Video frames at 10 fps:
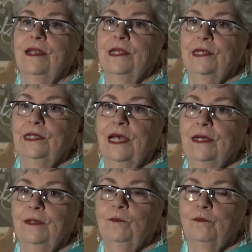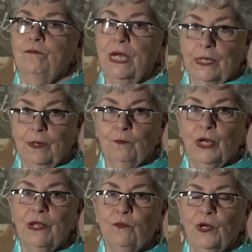in uh,
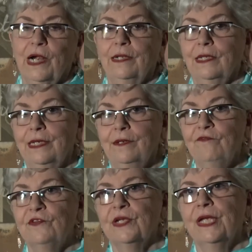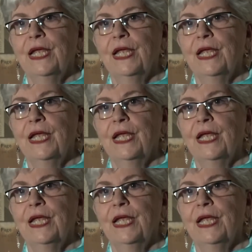Montgomery, where I lived.